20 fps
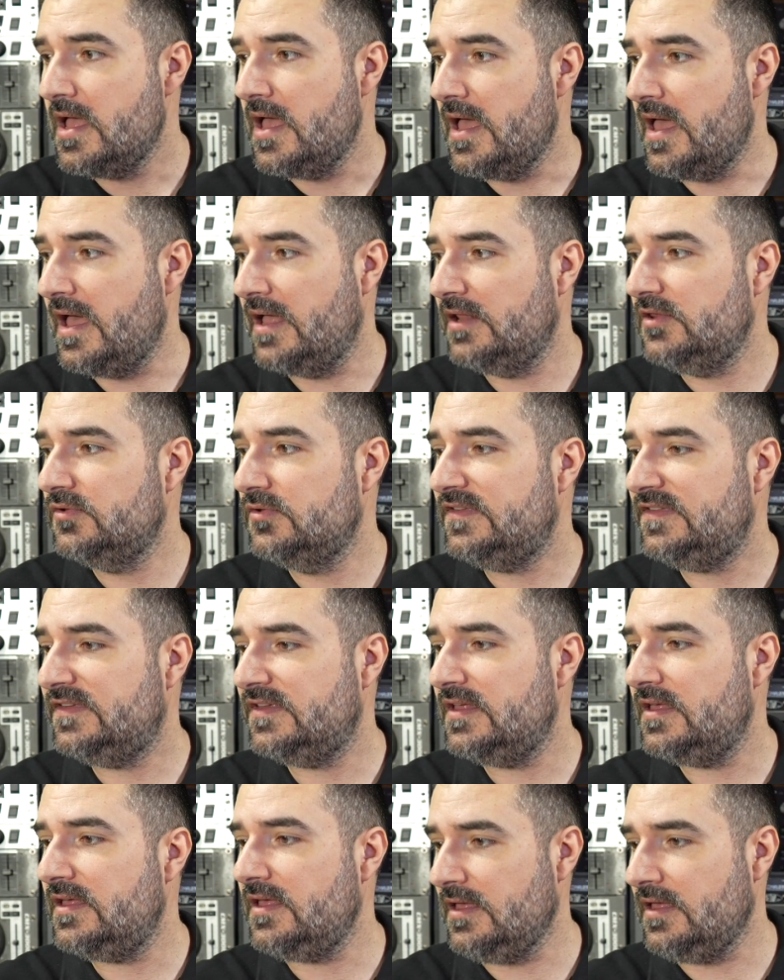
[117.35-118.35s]
And you
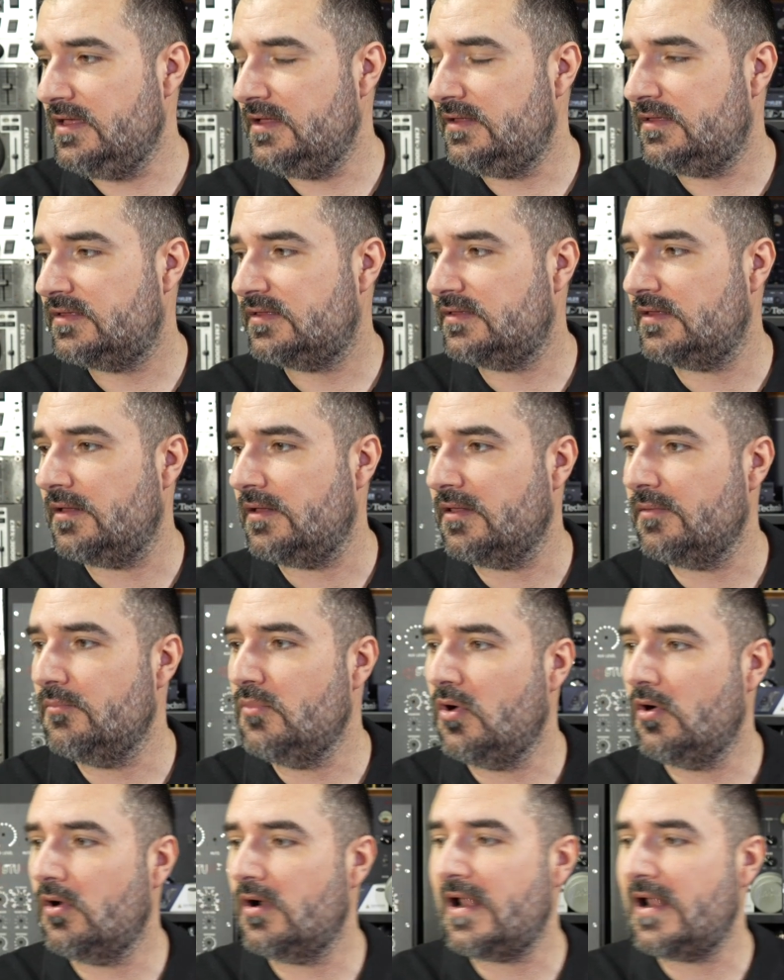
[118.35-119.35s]
see it's
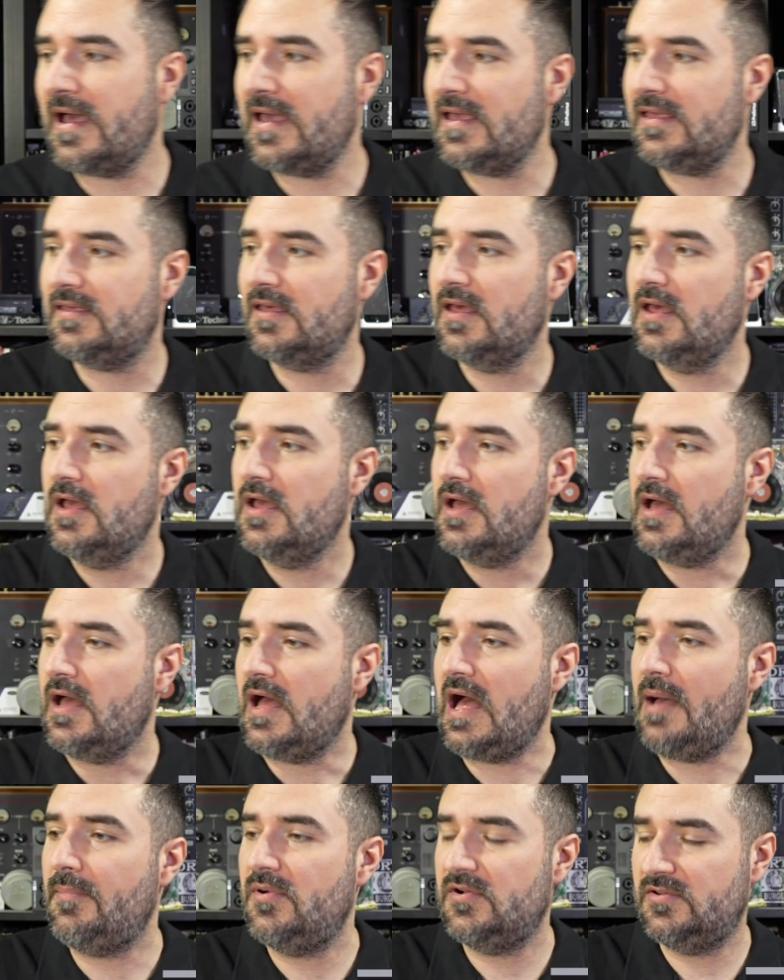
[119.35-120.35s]
more like
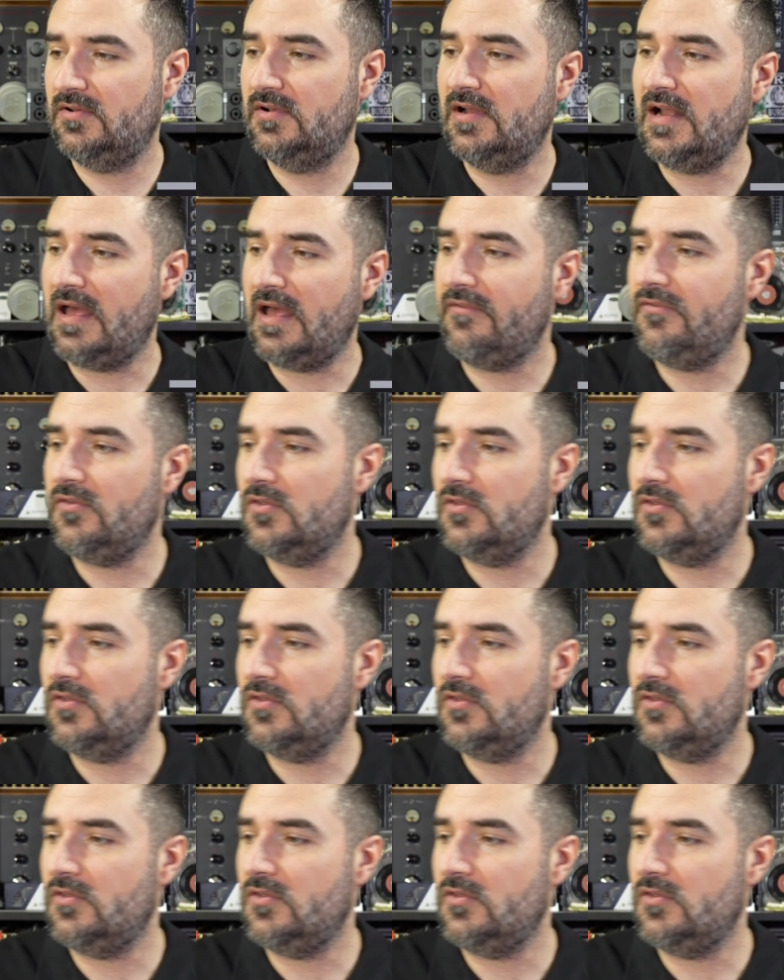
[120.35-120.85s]
Ableton Live.